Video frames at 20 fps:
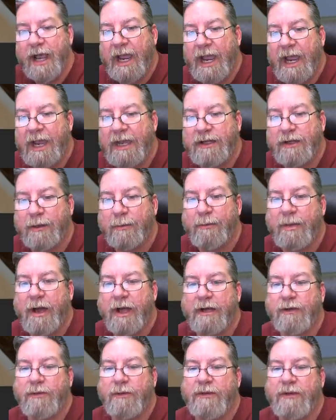and you'll
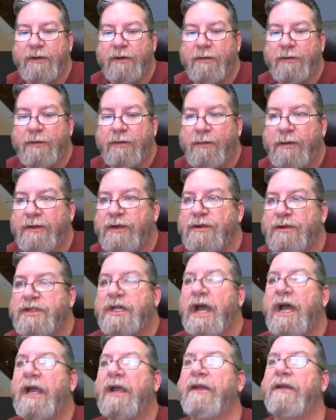bond with your
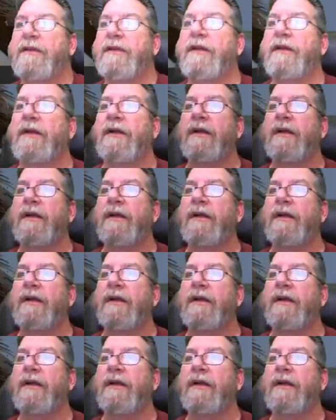child.